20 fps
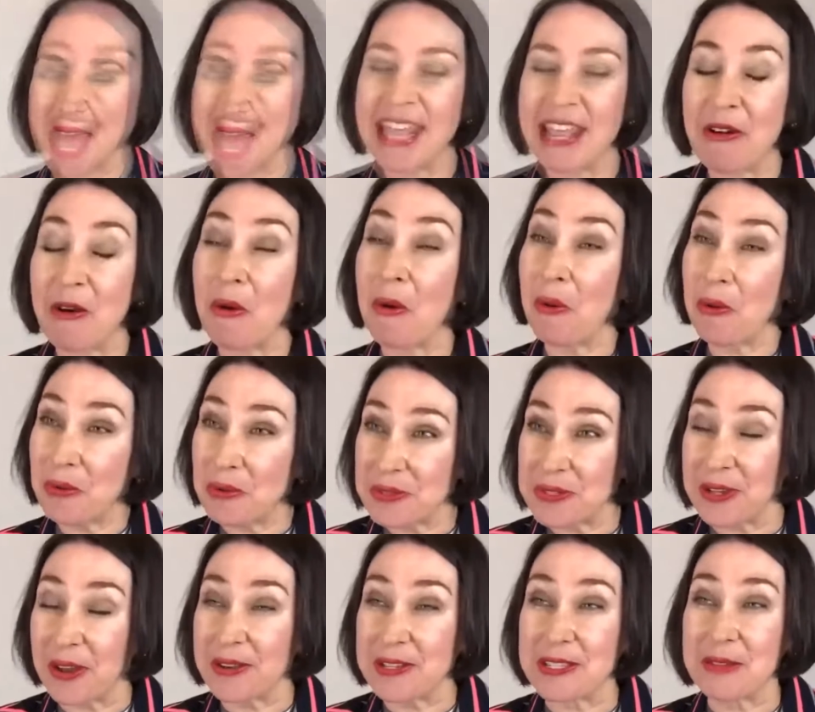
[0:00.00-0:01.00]
There are
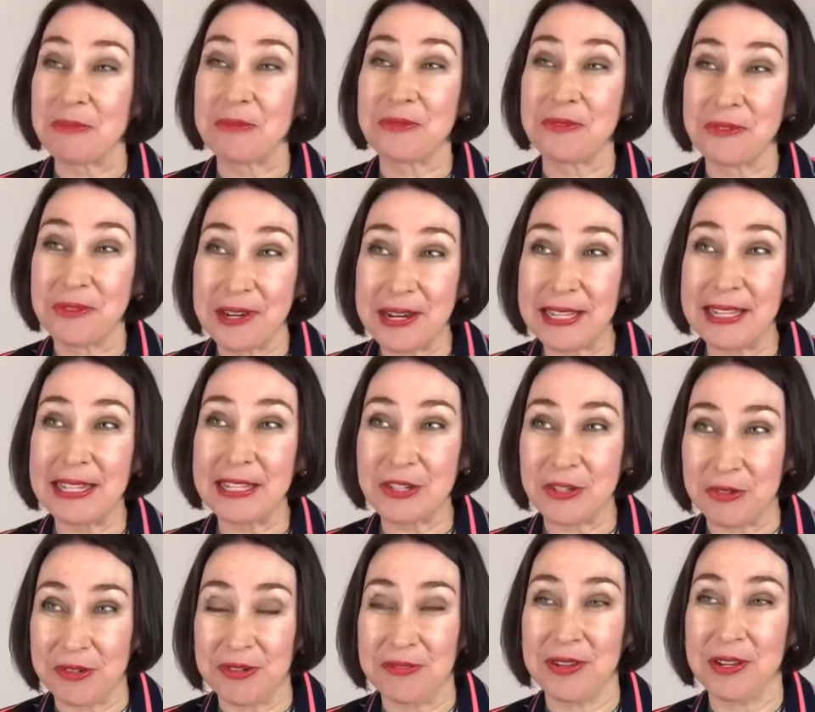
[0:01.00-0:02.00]
also some really
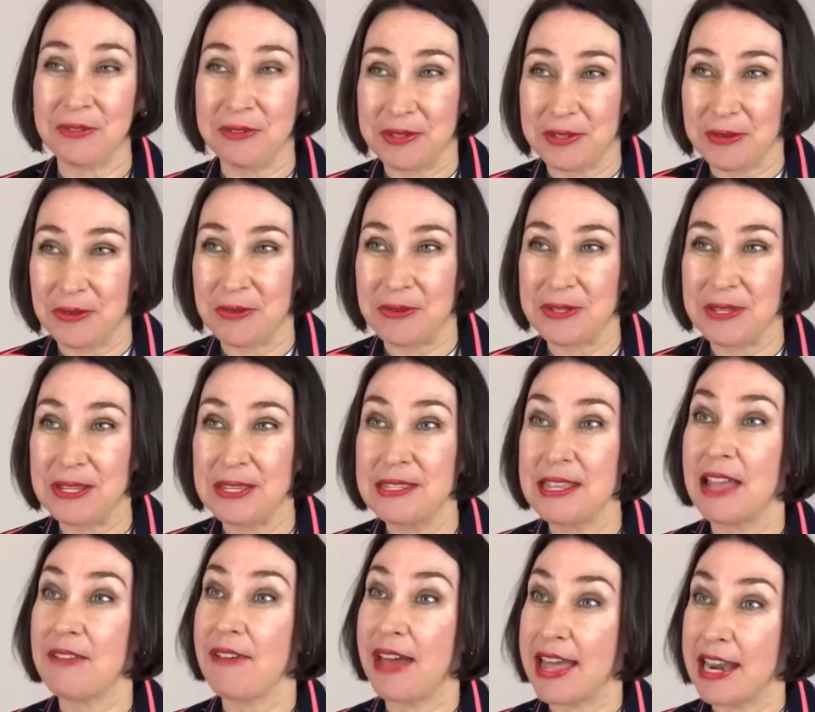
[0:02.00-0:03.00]
terrific
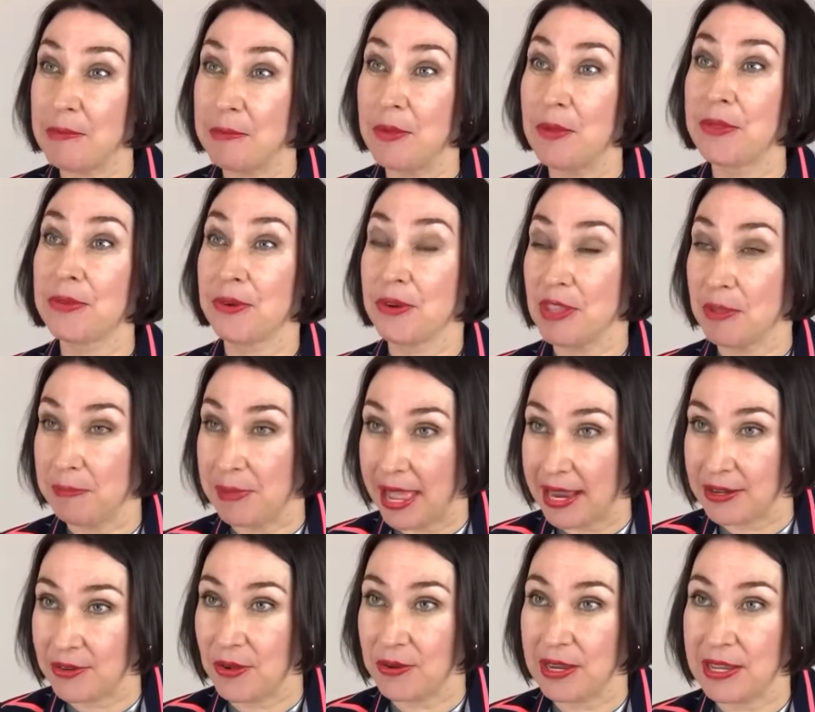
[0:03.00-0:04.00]
resources available through the
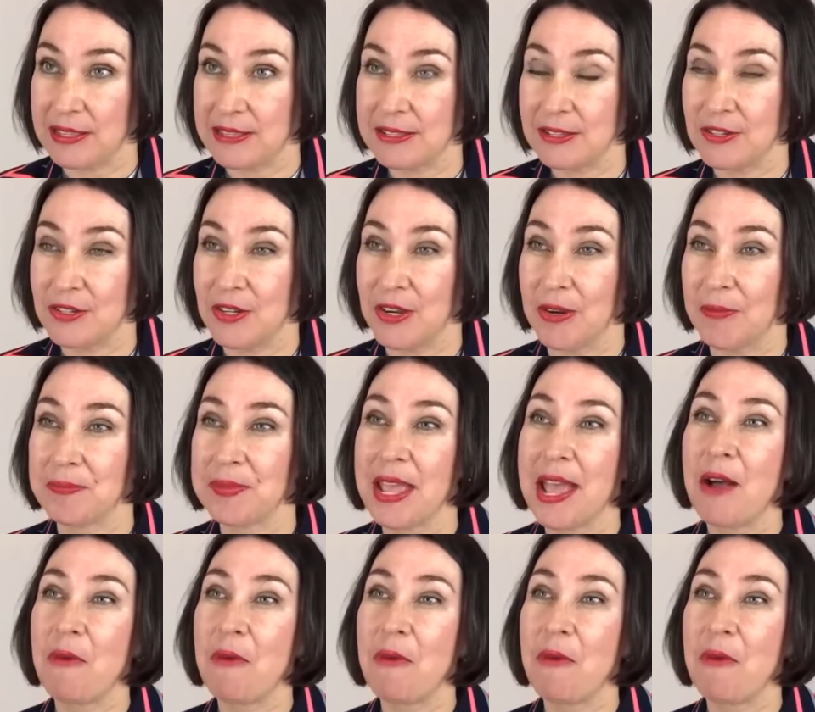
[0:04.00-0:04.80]
Black Dog Institute.